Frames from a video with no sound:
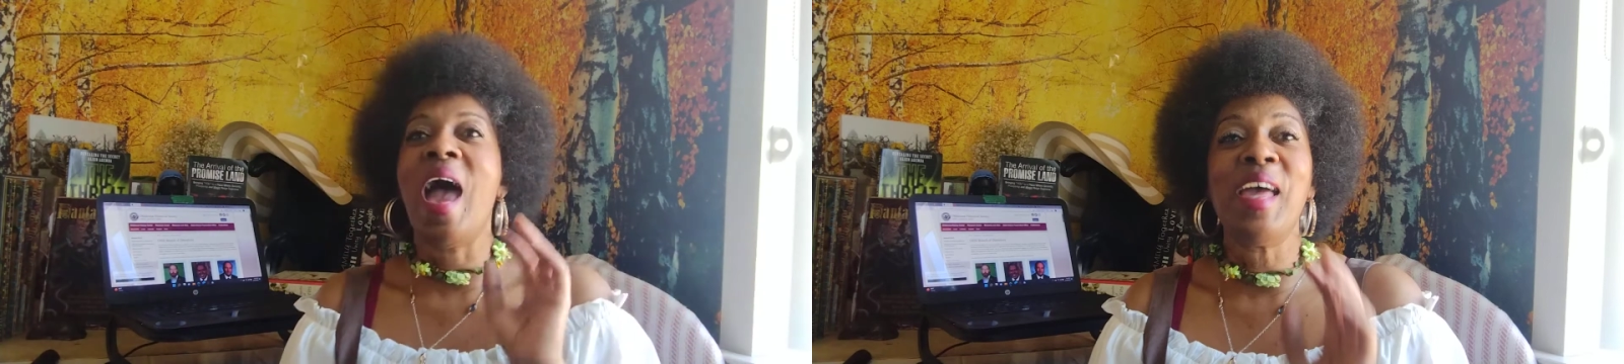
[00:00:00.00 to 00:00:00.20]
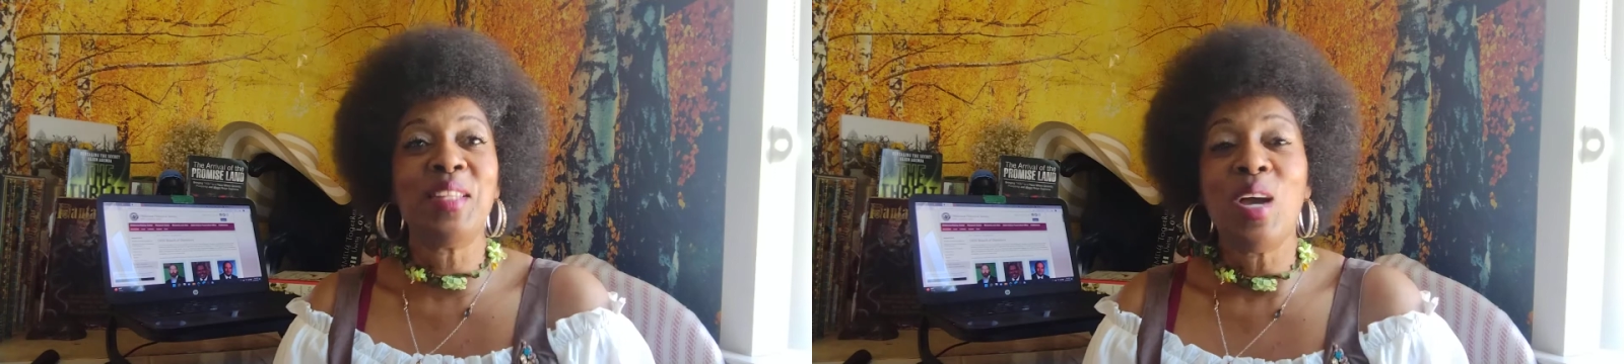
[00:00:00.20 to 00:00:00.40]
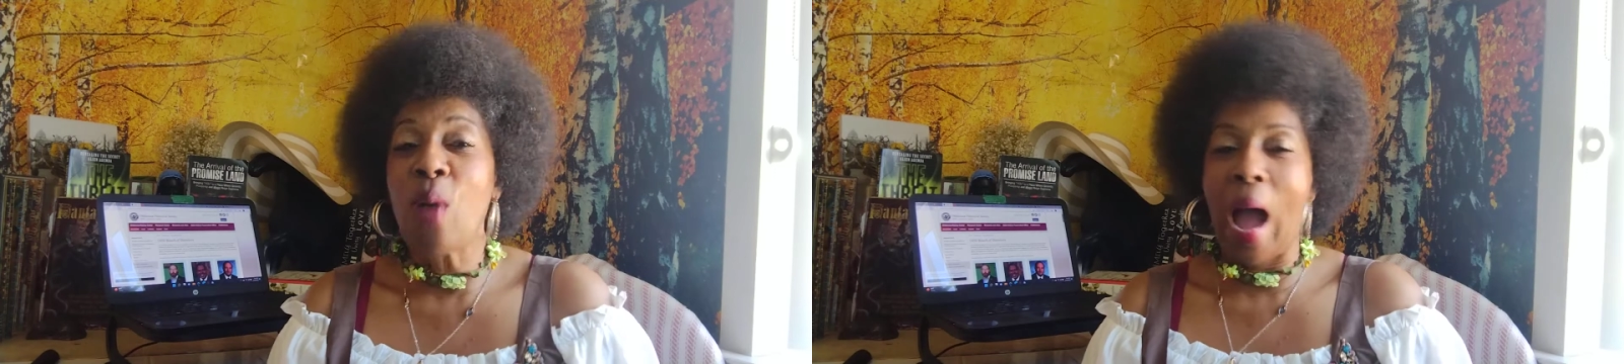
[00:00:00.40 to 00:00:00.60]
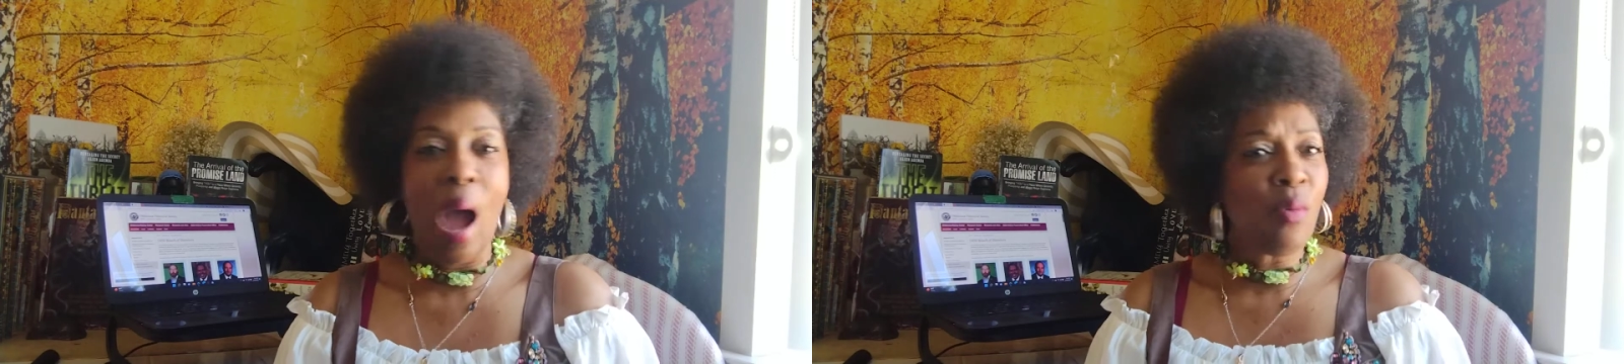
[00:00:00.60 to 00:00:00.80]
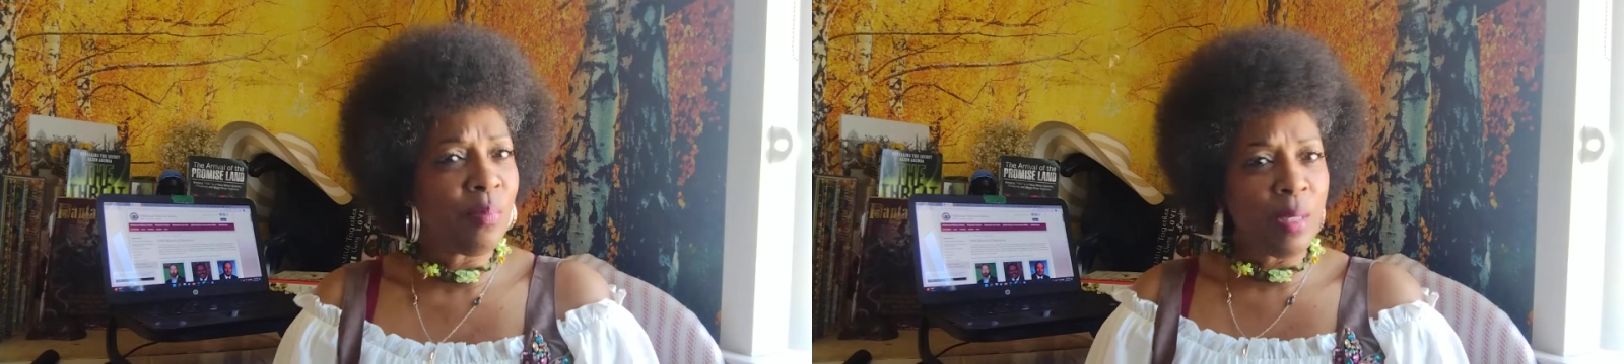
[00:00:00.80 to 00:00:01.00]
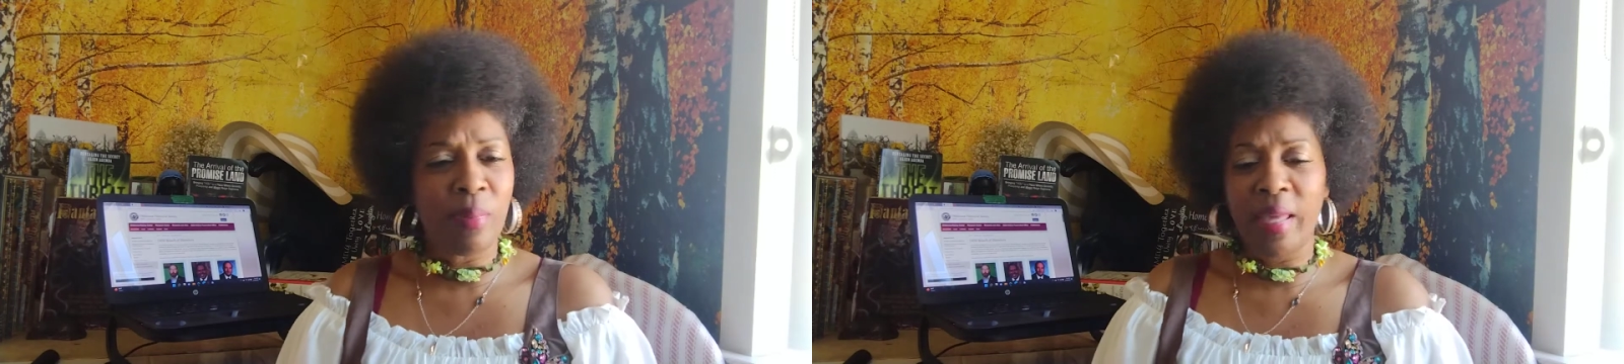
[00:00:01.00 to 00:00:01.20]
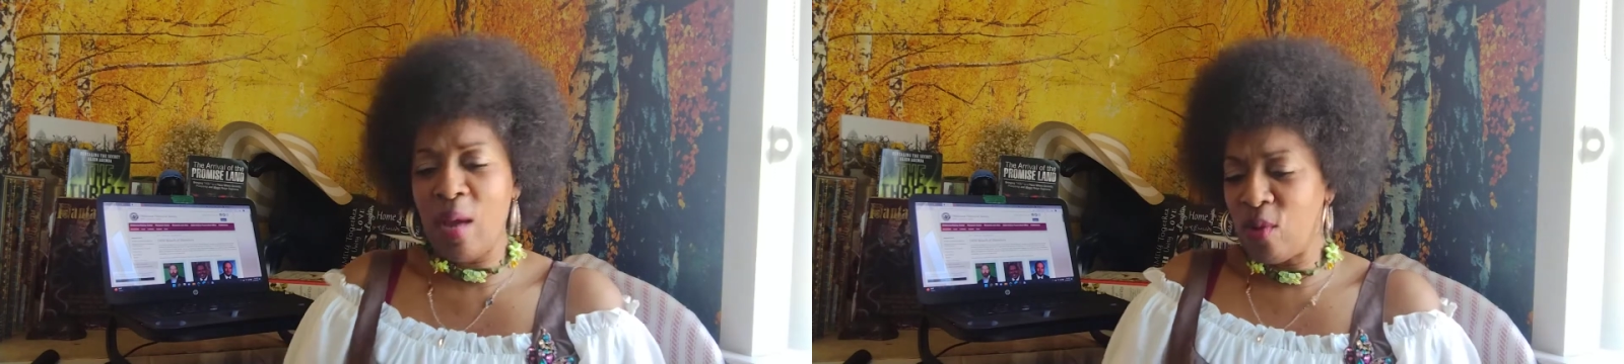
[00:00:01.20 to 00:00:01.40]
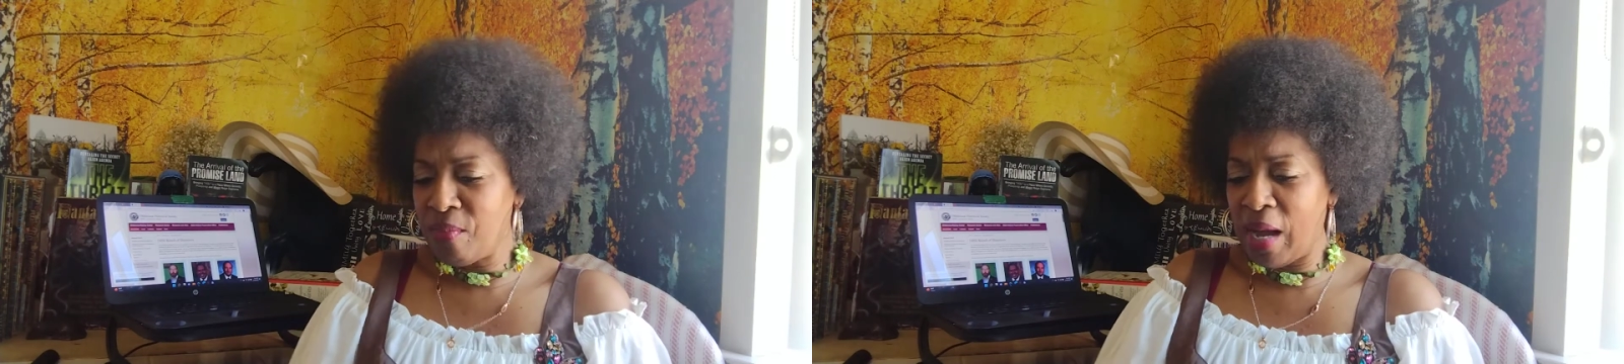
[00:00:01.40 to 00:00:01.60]
And I would be
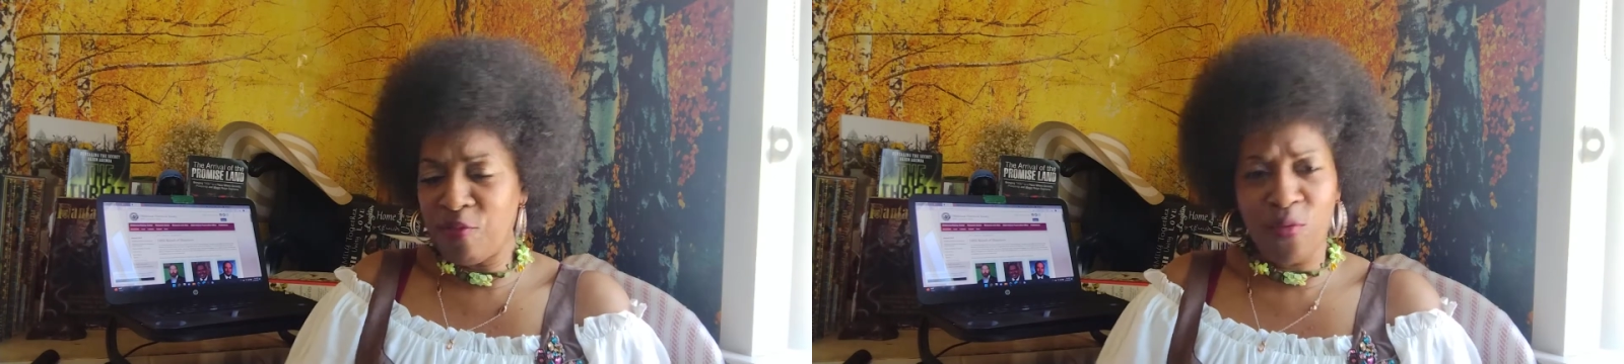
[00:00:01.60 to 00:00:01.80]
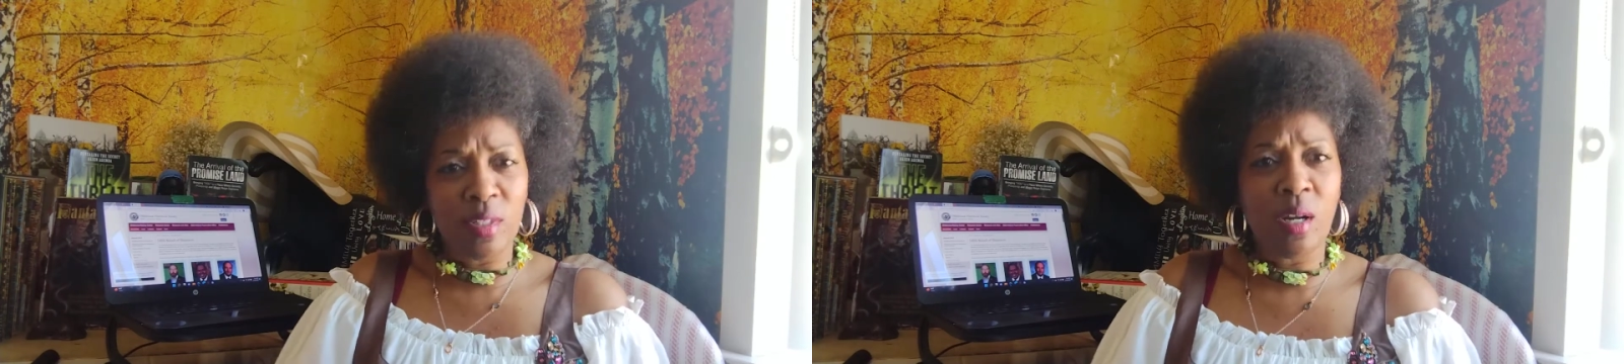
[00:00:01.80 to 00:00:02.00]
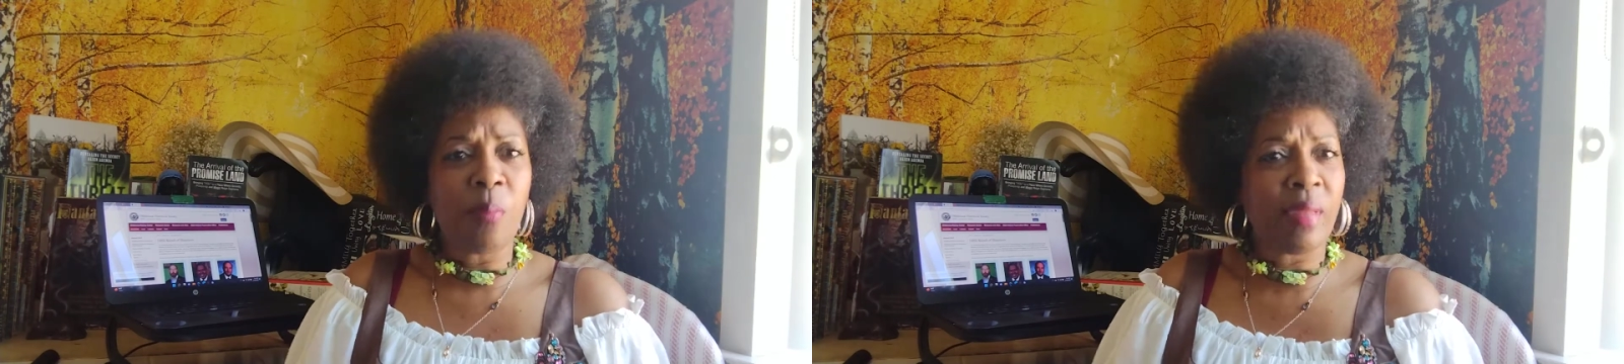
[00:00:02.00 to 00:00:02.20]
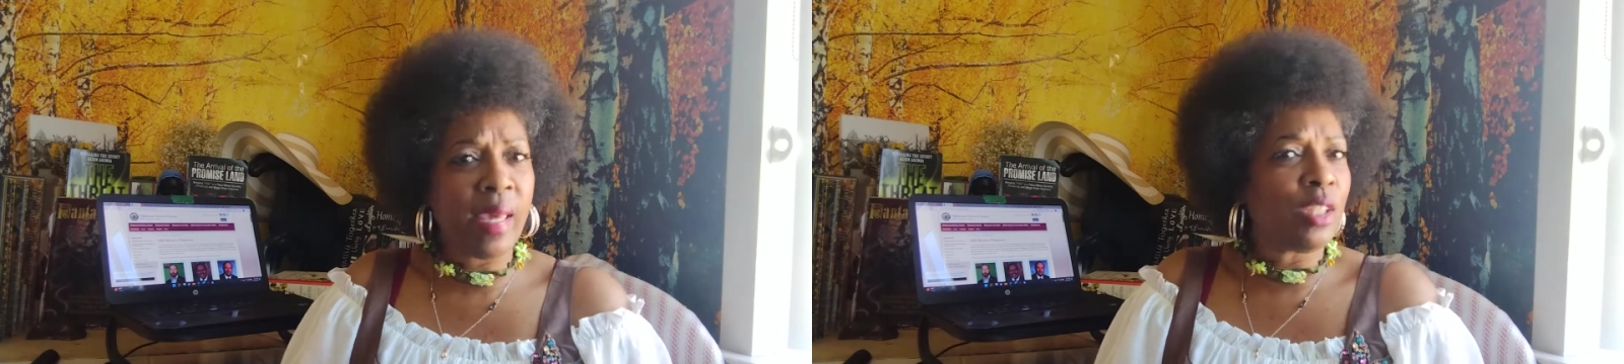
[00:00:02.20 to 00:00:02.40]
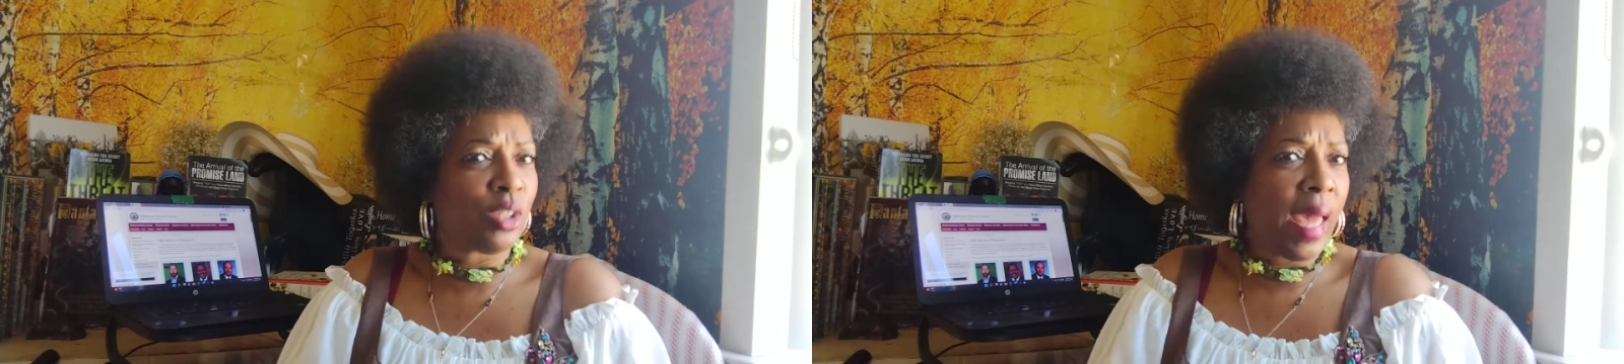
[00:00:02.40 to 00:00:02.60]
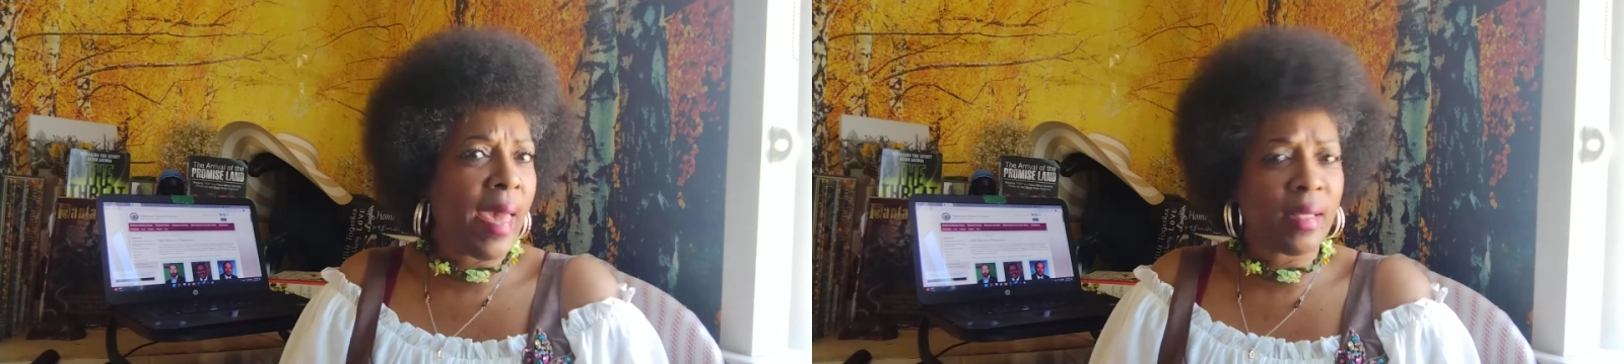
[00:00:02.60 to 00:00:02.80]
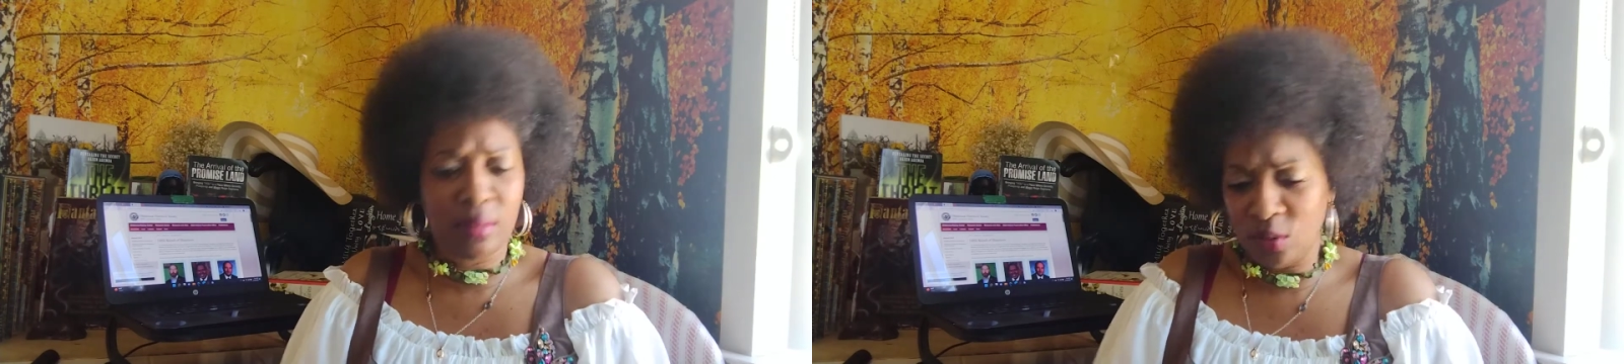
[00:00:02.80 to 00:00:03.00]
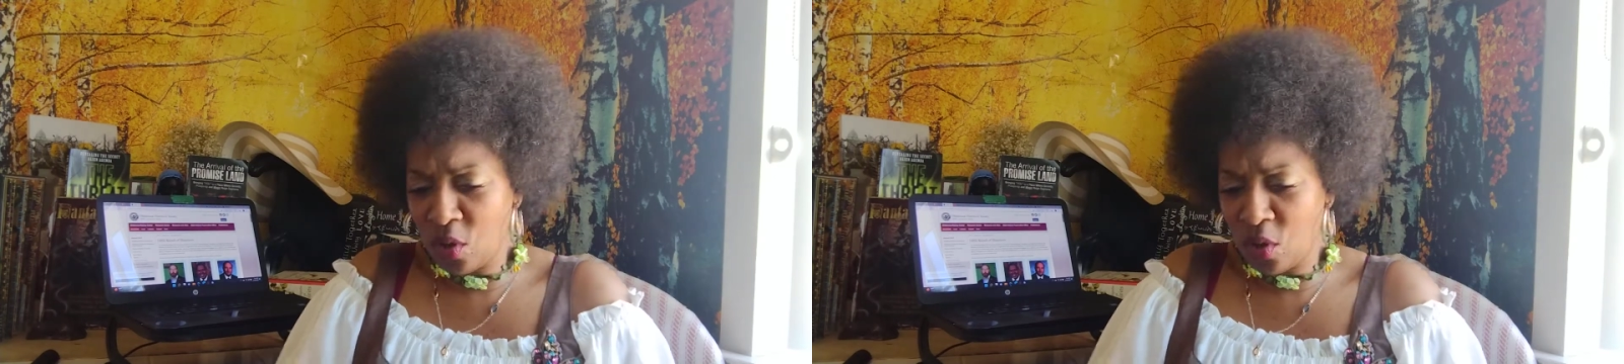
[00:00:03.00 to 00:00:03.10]
playing with my, you know, playing jacks.